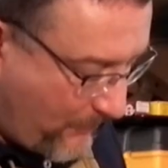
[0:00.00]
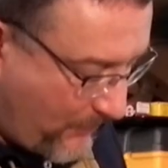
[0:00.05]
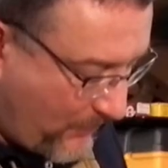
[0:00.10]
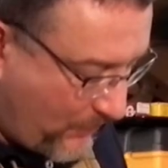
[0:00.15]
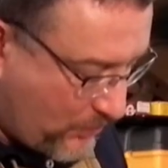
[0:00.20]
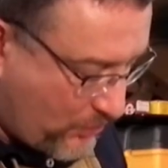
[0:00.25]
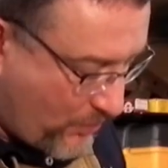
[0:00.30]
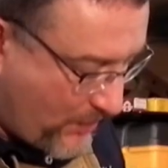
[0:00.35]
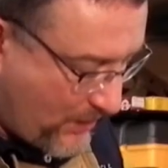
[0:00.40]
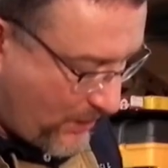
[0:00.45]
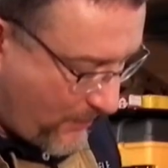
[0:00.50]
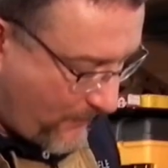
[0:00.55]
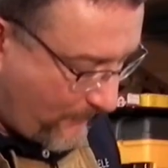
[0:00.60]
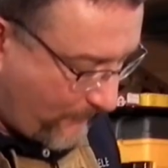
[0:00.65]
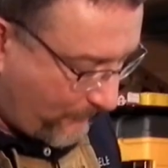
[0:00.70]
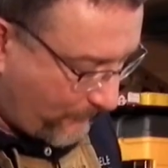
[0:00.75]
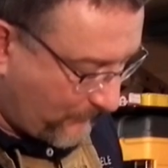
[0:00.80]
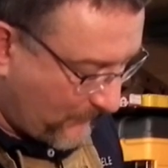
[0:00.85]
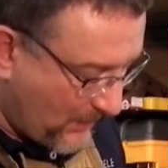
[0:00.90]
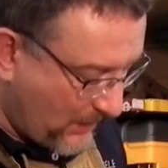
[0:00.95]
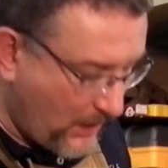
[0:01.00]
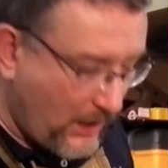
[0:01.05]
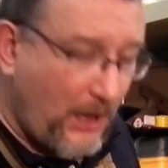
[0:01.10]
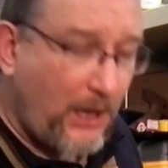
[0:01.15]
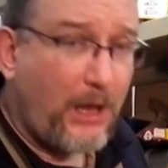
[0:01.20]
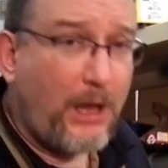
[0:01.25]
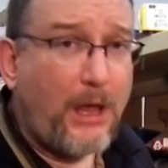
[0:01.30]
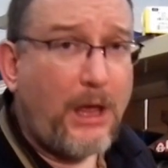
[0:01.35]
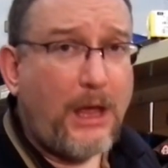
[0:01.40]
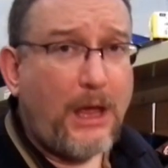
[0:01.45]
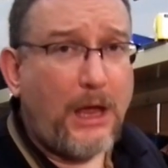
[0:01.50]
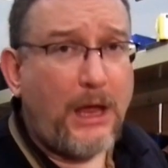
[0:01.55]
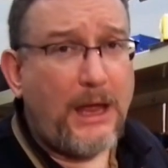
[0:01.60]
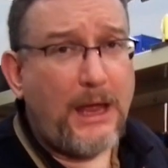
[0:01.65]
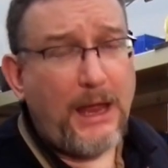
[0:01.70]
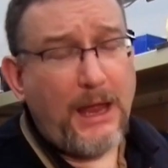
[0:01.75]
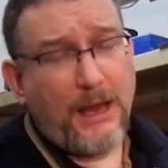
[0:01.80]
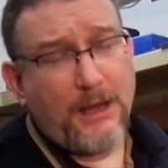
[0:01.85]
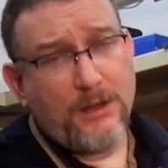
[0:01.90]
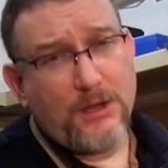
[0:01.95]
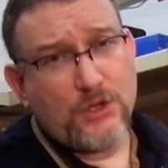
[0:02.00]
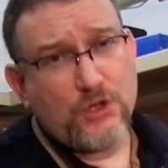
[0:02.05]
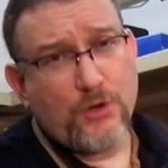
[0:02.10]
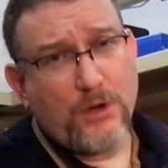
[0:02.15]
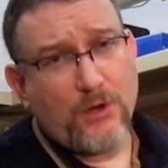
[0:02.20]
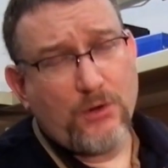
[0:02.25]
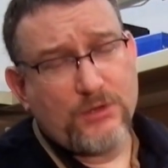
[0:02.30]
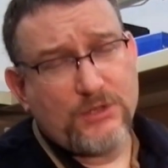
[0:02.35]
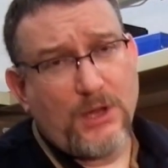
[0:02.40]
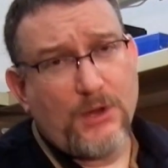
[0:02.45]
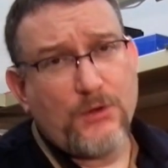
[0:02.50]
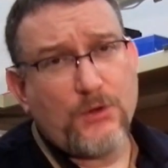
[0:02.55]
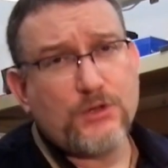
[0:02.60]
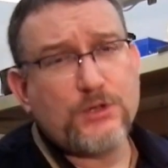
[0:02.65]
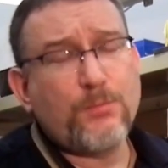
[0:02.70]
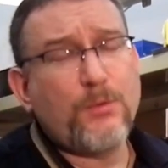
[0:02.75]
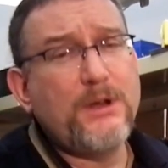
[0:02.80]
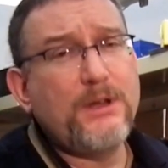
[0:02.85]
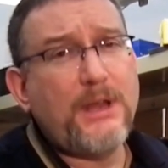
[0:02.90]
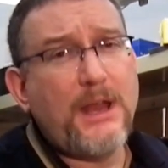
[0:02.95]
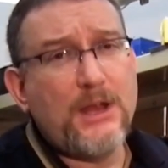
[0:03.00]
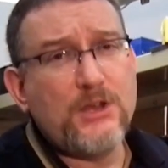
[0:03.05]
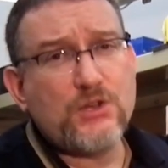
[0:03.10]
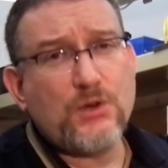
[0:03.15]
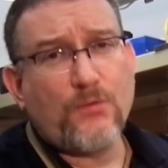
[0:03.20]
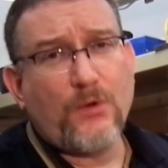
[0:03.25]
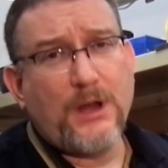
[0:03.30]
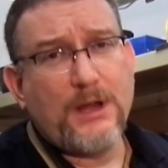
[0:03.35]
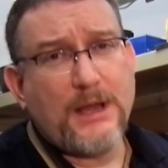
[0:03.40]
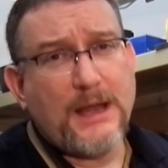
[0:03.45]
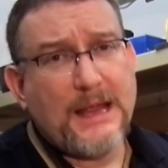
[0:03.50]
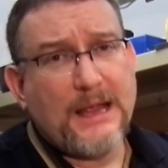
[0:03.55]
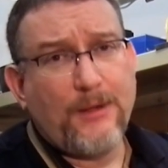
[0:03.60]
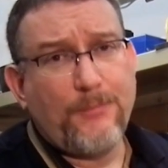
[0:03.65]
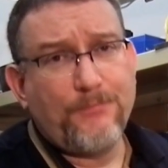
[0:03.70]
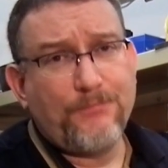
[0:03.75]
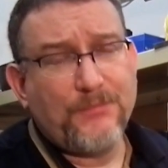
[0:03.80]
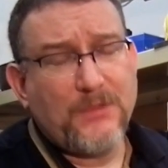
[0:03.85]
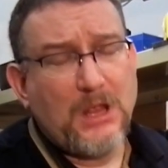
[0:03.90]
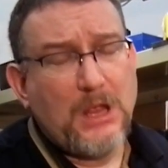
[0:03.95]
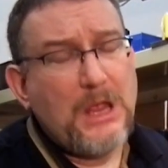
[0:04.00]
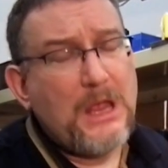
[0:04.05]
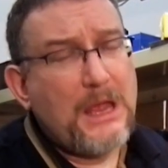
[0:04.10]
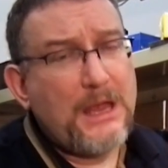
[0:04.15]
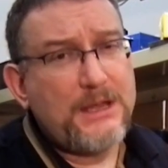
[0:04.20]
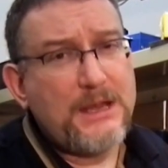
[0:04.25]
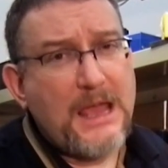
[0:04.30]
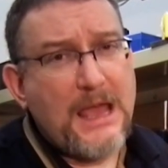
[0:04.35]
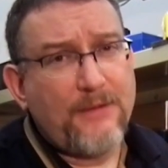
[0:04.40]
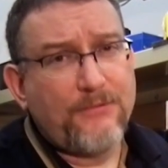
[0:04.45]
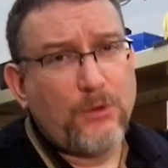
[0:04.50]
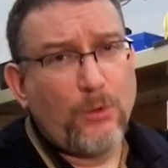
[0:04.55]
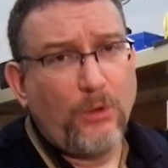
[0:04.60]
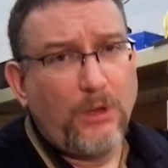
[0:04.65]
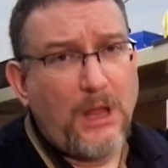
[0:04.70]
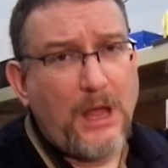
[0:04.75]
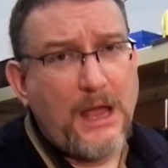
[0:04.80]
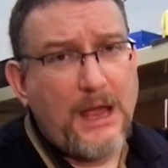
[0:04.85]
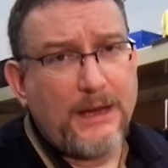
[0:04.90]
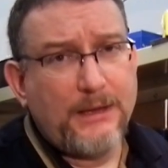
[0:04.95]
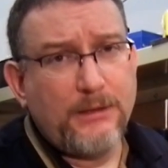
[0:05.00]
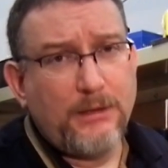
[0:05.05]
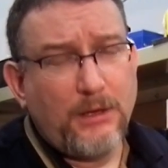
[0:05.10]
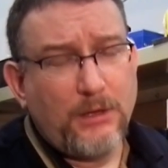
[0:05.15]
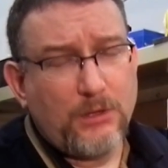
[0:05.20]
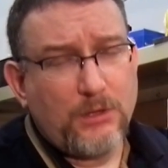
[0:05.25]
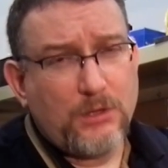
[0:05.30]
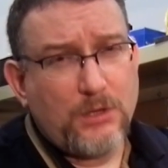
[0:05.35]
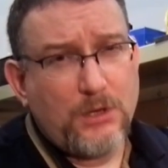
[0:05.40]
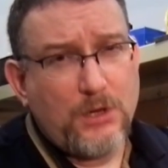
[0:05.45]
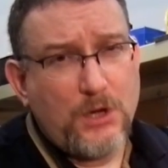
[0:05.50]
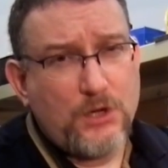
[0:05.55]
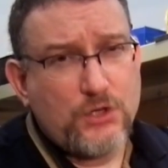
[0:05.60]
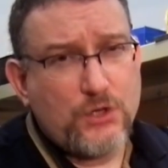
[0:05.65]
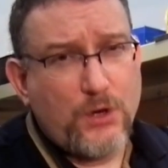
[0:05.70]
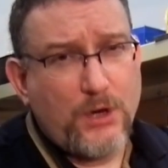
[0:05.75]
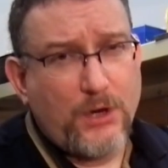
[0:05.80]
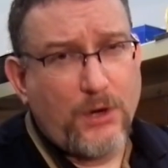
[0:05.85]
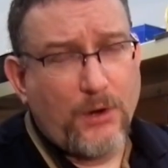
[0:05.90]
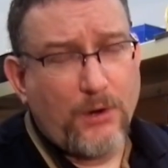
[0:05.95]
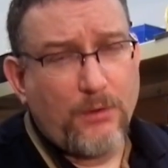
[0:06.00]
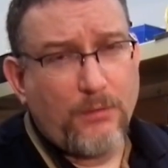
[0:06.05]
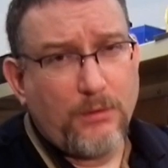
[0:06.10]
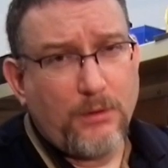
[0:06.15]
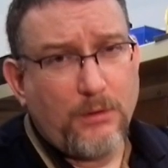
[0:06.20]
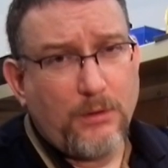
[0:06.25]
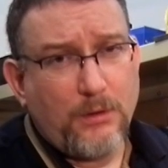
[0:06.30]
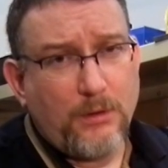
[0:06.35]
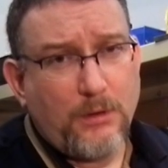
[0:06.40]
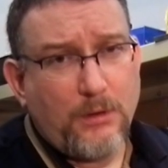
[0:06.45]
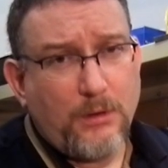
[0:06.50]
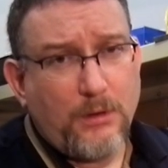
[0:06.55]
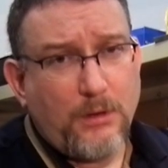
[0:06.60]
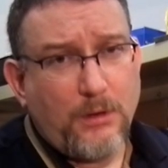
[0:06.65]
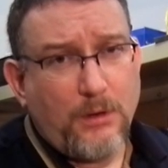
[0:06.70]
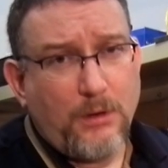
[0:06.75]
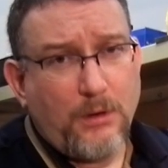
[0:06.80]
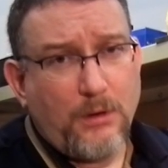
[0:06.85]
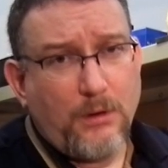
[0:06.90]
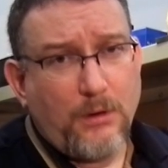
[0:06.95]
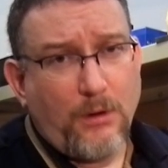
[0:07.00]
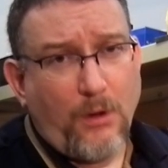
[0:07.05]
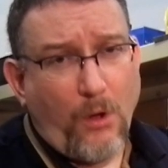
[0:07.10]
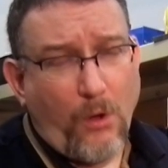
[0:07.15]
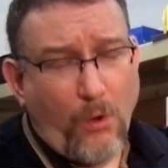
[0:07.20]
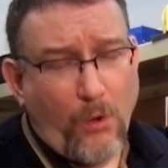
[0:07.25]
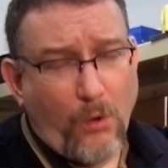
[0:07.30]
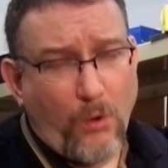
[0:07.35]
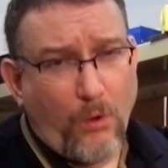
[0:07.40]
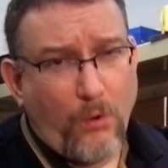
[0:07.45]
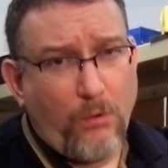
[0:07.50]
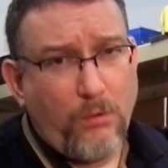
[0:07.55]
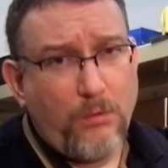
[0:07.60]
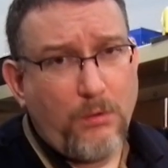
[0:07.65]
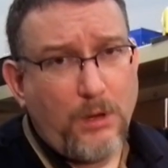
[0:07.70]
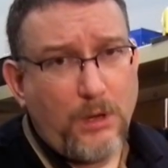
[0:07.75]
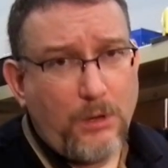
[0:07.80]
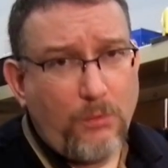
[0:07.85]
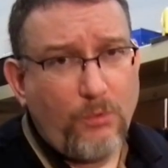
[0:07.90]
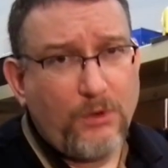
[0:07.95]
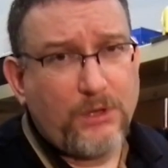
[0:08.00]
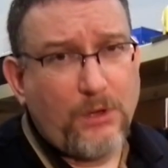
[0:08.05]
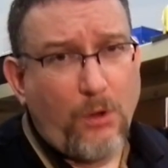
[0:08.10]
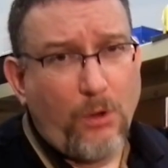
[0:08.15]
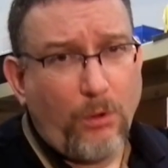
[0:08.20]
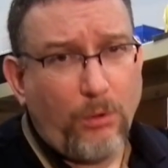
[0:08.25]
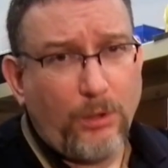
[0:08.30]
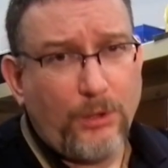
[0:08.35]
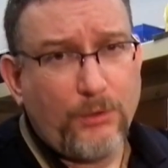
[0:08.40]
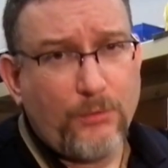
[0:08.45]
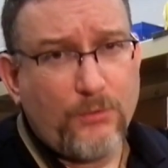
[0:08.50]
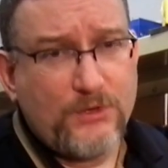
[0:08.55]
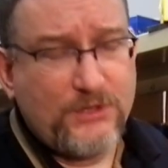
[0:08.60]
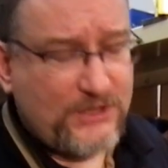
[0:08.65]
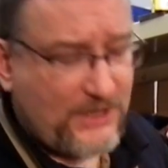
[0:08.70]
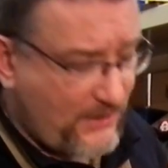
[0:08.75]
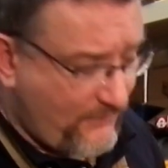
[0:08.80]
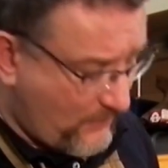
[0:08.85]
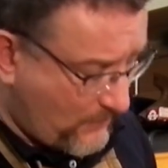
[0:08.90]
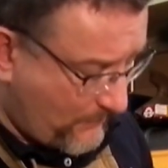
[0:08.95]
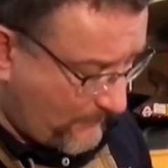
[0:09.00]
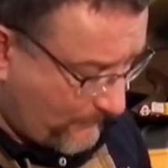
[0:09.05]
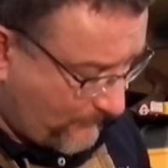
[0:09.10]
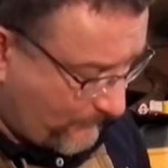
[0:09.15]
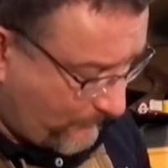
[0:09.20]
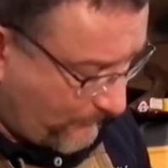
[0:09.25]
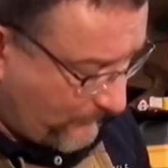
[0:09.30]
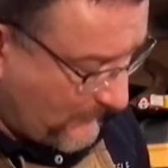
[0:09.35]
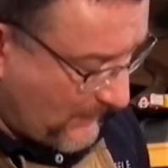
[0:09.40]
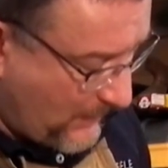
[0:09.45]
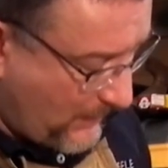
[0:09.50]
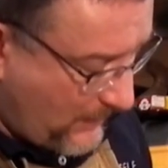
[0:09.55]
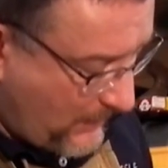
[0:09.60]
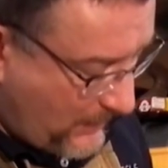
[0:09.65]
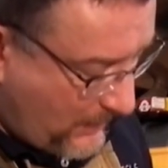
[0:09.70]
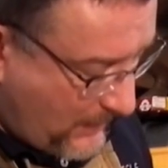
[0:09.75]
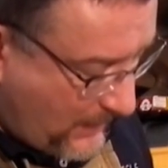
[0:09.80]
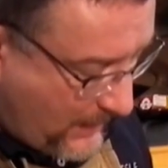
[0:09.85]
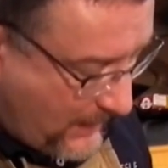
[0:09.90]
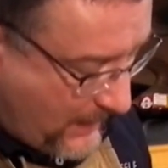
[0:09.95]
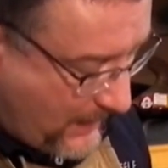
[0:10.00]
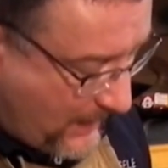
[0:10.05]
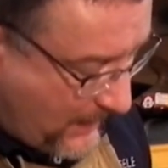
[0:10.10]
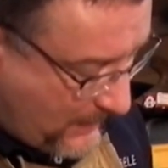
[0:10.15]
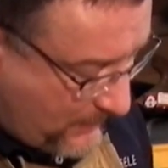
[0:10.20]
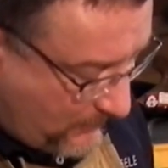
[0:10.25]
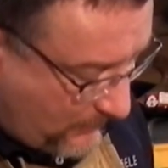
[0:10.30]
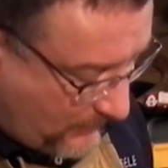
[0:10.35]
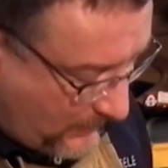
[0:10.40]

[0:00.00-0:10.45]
of the trigger, and the trigger's under spring tension right now, and you have to align the trigger hole with the hole in the receiver. And